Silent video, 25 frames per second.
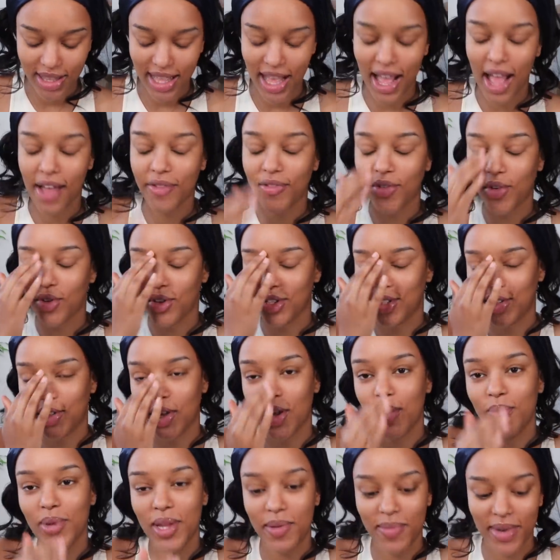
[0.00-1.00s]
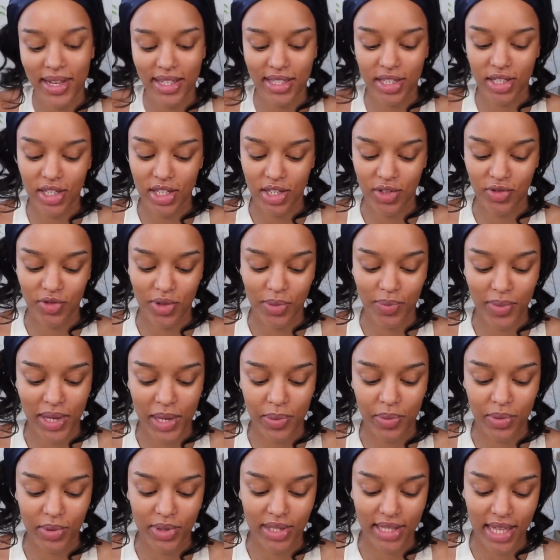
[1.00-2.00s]
I've got so many messages from
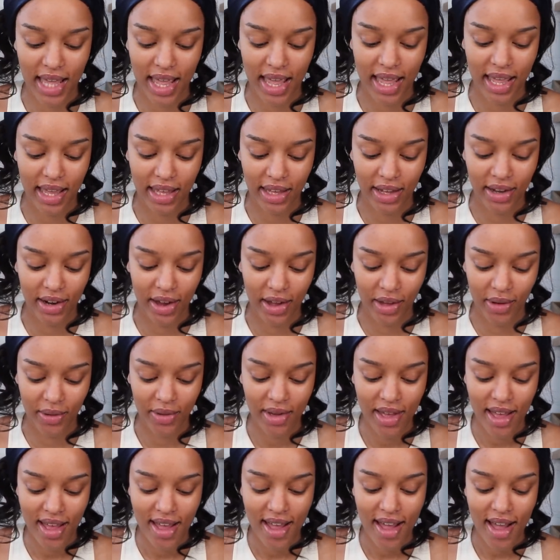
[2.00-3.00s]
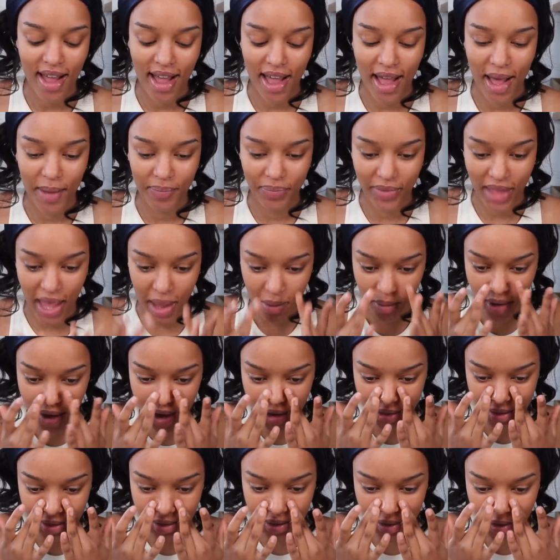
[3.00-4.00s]
people saying, you know, um, how
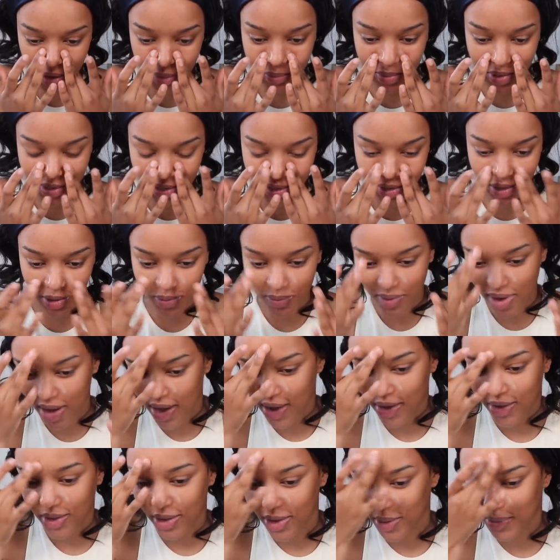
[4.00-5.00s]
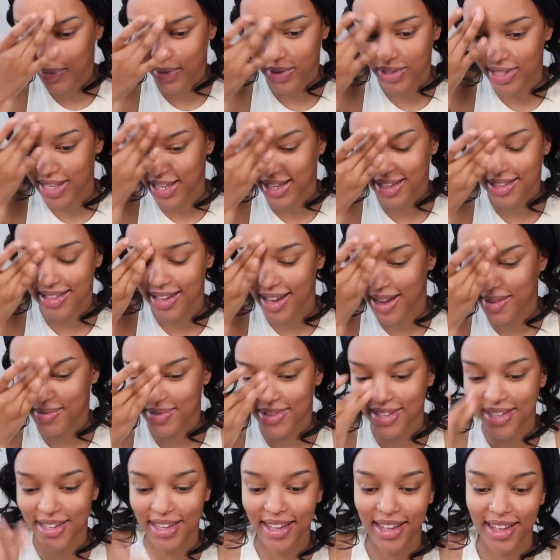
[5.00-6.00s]
are you? Hope you're doing well. Hope you're taking time
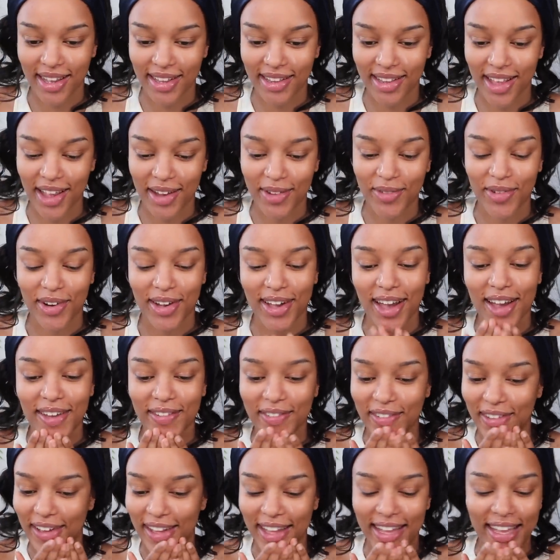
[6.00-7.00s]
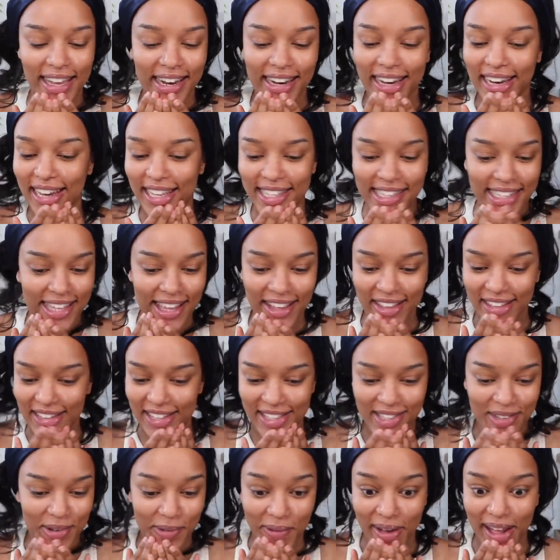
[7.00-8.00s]
to like recover. And let's get
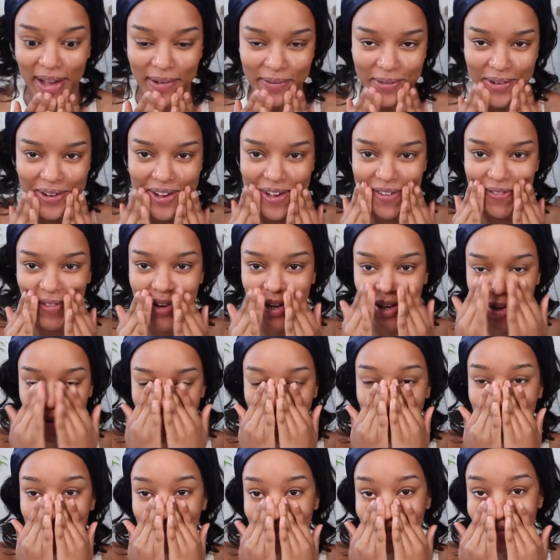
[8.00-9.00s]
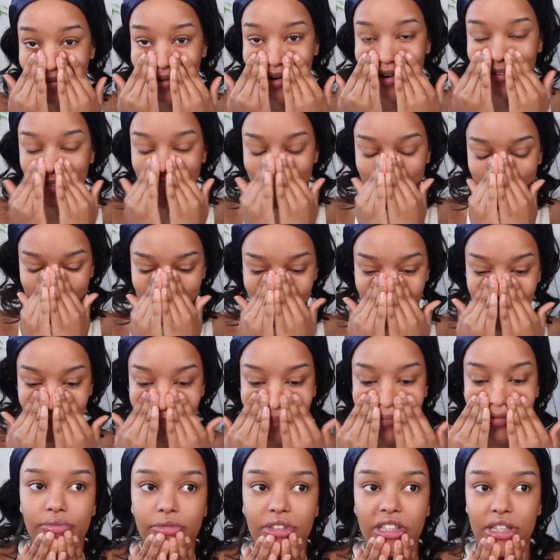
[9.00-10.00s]
into why I'm recovering and what I'm recovering
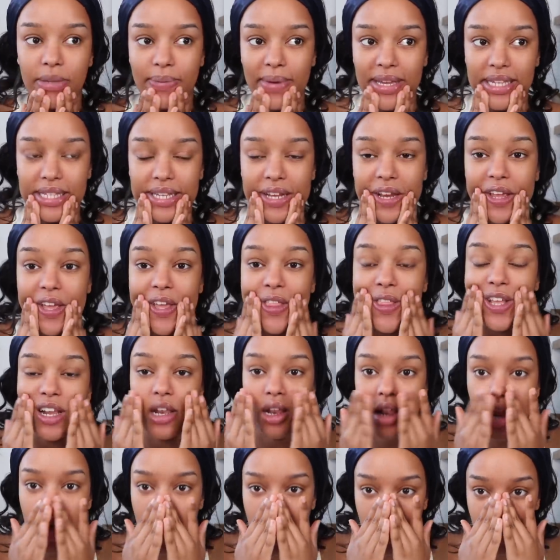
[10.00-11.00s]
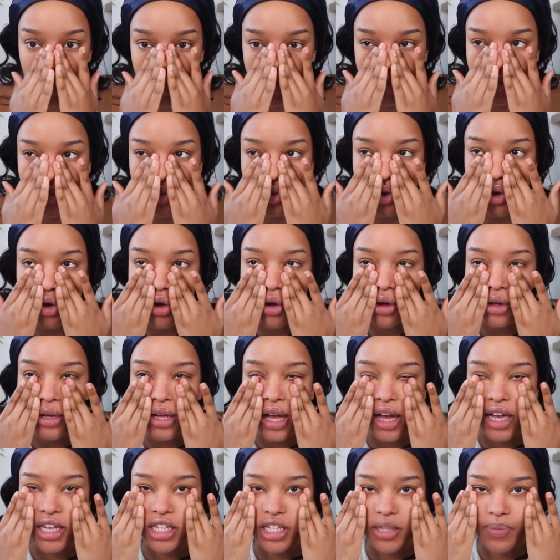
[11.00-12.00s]
from. So basically, in the last vlog,
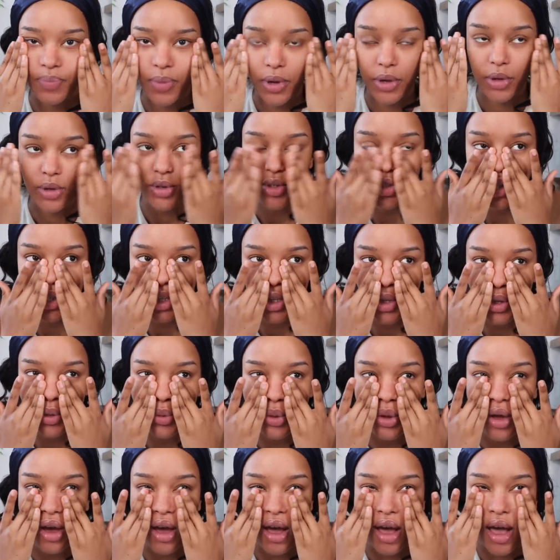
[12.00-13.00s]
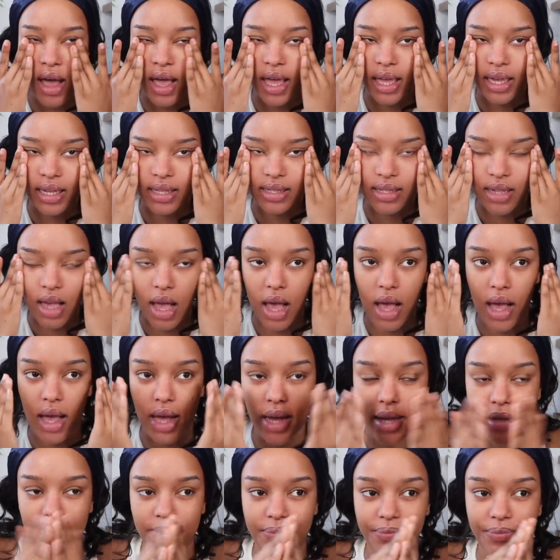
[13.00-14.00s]
I spoke to you guys.
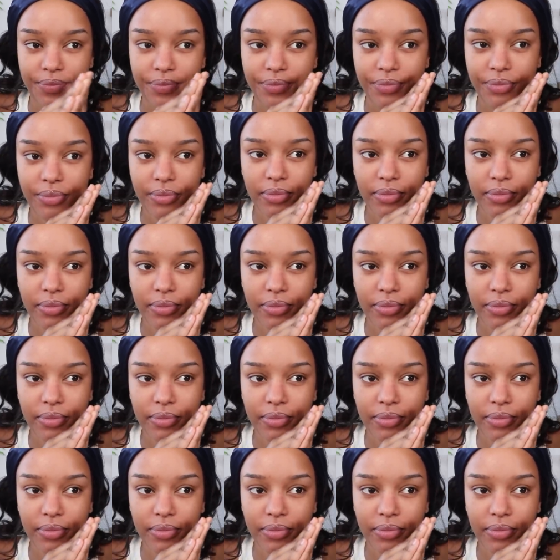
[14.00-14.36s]
Um,